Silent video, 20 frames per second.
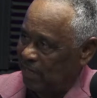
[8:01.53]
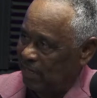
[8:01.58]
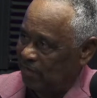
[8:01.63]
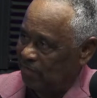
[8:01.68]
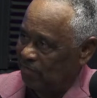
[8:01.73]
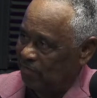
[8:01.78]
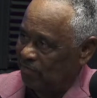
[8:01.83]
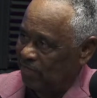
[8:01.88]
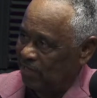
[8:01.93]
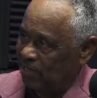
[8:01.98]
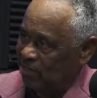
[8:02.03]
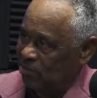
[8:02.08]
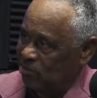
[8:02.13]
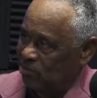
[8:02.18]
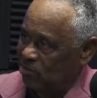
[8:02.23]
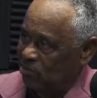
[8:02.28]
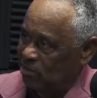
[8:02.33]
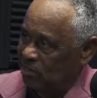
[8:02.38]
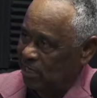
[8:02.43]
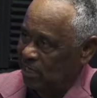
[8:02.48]

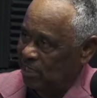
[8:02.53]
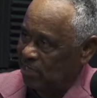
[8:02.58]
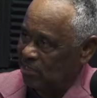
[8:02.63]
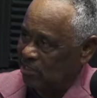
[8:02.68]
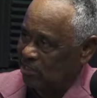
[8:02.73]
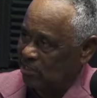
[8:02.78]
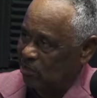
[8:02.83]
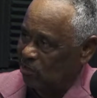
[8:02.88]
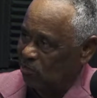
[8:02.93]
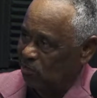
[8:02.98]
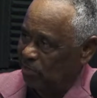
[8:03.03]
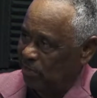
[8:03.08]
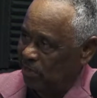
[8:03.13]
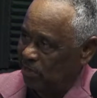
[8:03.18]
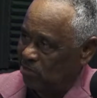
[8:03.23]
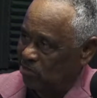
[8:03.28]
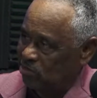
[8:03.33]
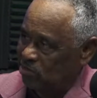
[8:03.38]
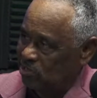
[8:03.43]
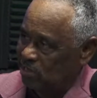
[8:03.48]
vendor as low
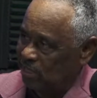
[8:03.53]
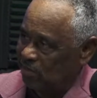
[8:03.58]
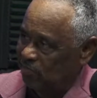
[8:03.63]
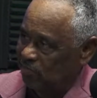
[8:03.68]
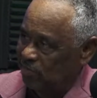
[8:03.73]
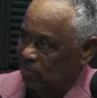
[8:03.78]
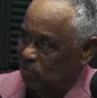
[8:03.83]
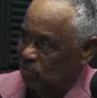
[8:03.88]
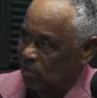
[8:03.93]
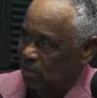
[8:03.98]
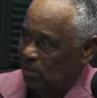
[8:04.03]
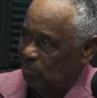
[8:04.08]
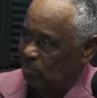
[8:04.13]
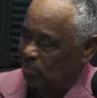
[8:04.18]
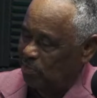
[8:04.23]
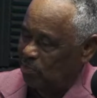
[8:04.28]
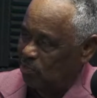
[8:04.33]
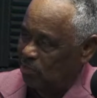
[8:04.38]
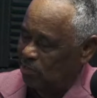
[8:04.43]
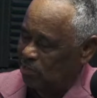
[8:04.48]
bidder saving
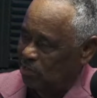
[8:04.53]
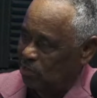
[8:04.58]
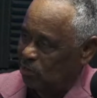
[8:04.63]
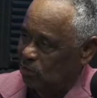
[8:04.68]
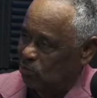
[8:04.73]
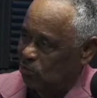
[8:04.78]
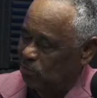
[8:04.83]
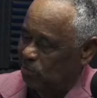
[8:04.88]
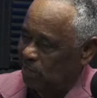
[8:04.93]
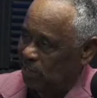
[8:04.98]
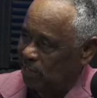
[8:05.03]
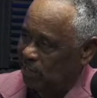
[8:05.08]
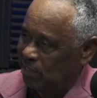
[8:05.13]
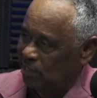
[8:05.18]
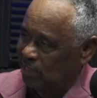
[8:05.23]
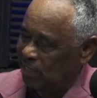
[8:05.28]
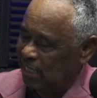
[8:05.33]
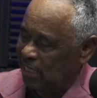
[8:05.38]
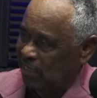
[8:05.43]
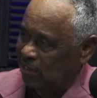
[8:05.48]
$1.2
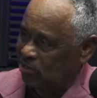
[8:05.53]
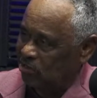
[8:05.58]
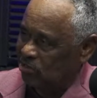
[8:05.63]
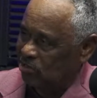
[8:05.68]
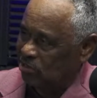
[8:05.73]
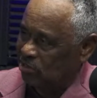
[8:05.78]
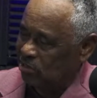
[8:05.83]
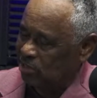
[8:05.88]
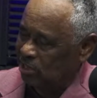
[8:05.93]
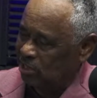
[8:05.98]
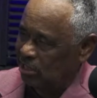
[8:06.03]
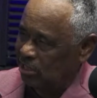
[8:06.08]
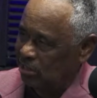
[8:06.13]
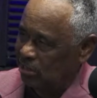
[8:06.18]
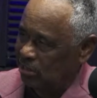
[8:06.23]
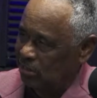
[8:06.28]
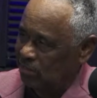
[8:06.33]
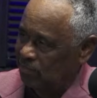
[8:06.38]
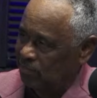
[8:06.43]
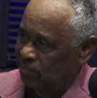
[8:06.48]
million a
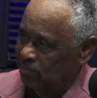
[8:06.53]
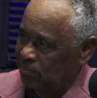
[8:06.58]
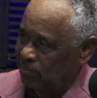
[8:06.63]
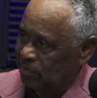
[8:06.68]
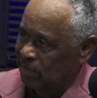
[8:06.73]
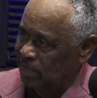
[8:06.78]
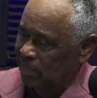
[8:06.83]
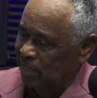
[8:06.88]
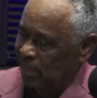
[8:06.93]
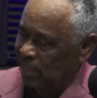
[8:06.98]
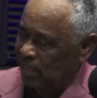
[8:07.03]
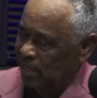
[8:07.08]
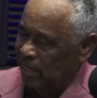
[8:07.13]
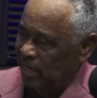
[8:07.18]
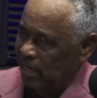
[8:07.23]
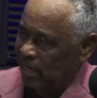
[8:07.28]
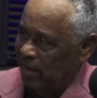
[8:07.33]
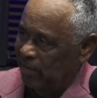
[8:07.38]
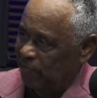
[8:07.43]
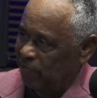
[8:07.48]
year, mm-hmm. and an
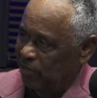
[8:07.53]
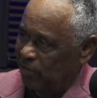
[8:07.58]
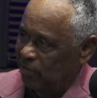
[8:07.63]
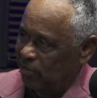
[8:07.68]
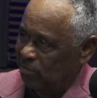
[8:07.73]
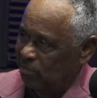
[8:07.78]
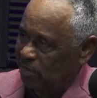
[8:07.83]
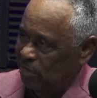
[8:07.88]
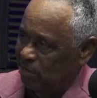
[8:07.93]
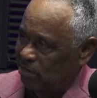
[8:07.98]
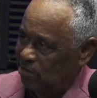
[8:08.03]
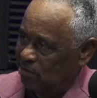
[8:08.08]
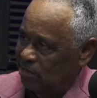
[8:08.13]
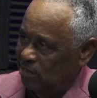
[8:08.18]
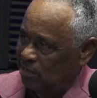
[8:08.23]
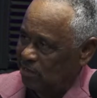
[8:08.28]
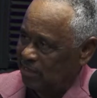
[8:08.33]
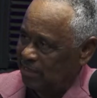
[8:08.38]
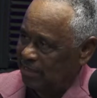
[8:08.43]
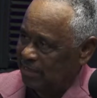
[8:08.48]

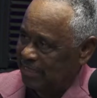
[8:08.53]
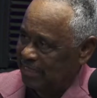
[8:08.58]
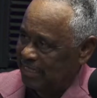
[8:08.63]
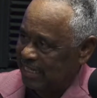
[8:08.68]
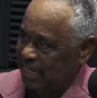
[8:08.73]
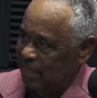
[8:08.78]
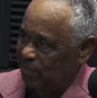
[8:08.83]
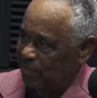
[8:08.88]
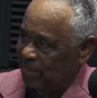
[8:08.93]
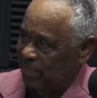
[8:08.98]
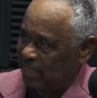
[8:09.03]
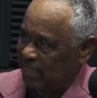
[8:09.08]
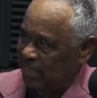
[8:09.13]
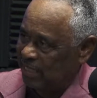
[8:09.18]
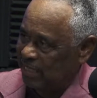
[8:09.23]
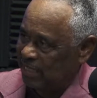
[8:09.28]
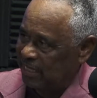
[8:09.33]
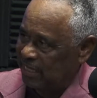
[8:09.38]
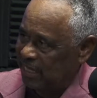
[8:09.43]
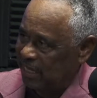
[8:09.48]
African-American
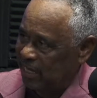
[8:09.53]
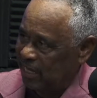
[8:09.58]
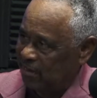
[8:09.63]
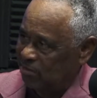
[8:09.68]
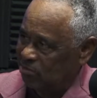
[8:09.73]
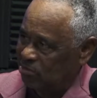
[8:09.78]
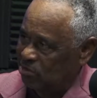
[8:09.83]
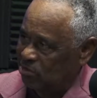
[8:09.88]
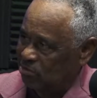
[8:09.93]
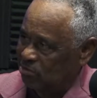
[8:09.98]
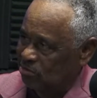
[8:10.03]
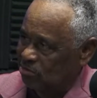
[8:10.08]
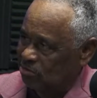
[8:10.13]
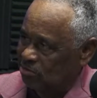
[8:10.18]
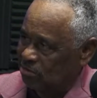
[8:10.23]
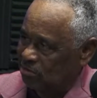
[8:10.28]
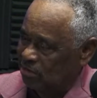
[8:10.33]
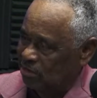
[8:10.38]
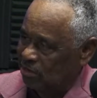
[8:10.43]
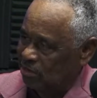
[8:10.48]
dominated council
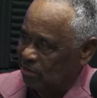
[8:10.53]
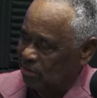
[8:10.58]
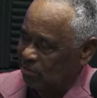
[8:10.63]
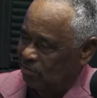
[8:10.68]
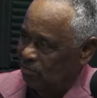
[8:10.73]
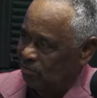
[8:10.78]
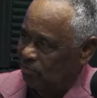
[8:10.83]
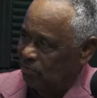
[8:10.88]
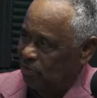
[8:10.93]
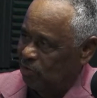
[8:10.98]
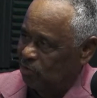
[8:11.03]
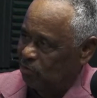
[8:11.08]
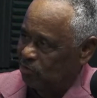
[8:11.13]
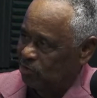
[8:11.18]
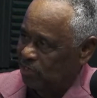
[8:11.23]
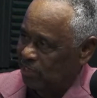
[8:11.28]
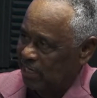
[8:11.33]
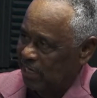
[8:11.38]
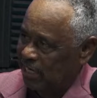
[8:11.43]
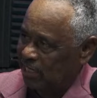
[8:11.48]
mm-hmm.
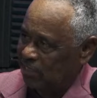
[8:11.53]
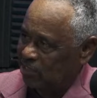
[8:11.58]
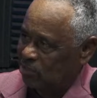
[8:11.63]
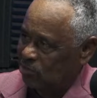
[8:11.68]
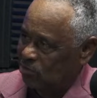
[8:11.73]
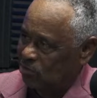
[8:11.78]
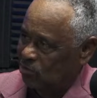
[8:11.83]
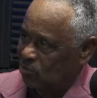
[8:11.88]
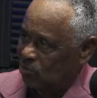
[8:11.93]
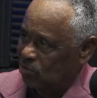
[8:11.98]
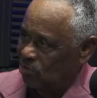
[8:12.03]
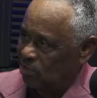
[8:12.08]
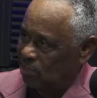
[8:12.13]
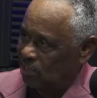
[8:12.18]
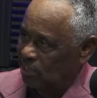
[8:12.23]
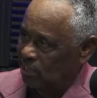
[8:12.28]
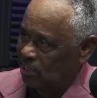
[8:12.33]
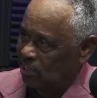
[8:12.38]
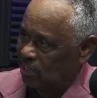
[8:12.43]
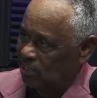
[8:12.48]
votes not to award
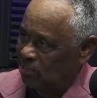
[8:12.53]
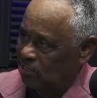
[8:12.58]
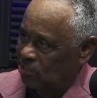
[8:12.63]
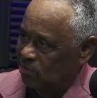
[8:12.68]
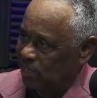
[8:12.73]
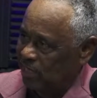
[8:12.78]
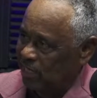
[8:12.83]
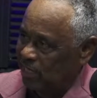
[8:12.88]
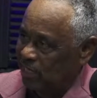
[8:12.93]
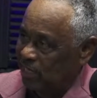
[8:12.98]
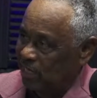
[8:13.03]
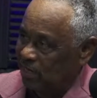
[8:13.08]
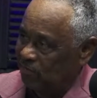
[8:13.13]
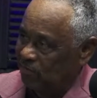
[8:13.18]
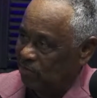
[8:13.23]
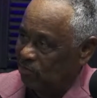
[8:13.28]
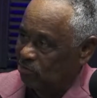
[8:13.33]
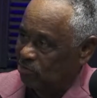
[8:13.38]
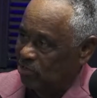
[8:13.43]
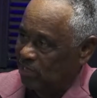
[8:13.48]
the contract and
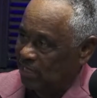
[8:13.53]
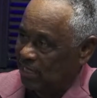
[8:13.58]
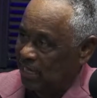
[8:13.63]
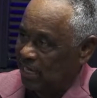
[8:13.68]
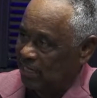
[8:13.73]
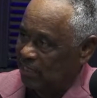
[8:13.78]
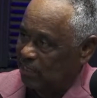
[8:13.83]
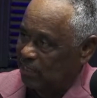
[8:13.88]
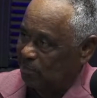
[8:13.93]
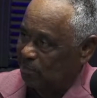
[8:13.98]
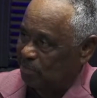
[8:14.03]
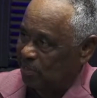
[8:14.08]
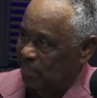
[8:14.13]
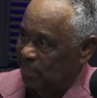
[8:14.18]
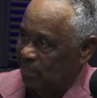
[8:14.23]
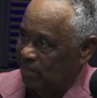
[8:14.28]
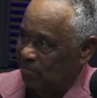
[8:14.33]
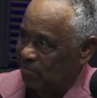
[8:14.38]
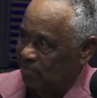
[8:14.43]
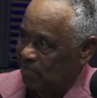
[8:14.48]
votes not to
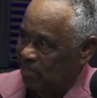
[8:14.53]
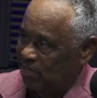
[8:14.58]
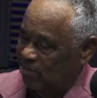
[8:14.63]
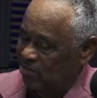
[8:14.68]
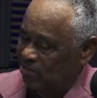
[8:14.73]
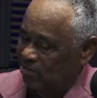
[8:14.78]
pay the vendor.